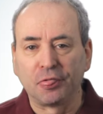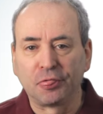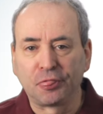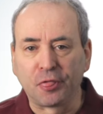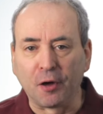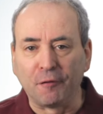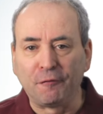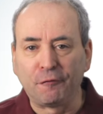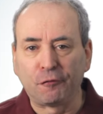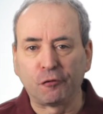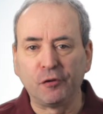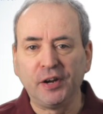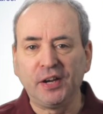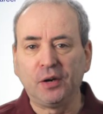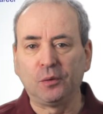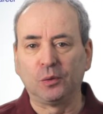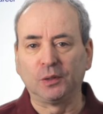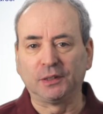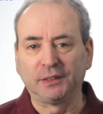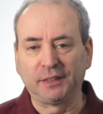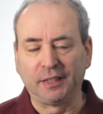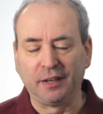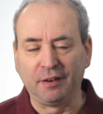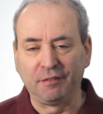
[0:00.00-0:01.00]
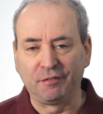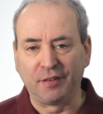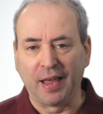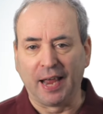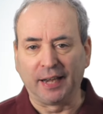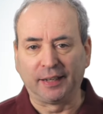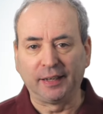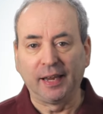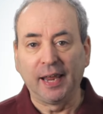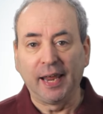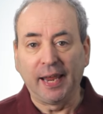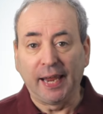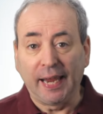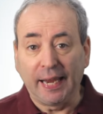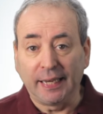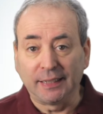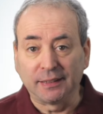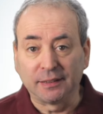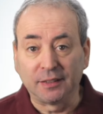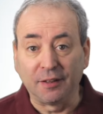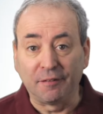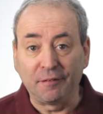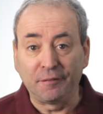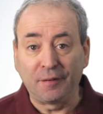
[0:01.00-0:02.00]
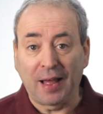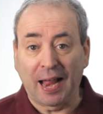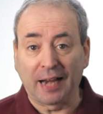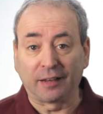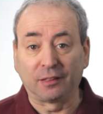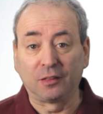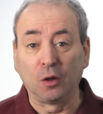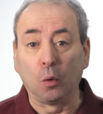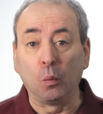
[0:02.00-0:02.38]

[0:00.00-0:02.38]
The frequency effect is the fact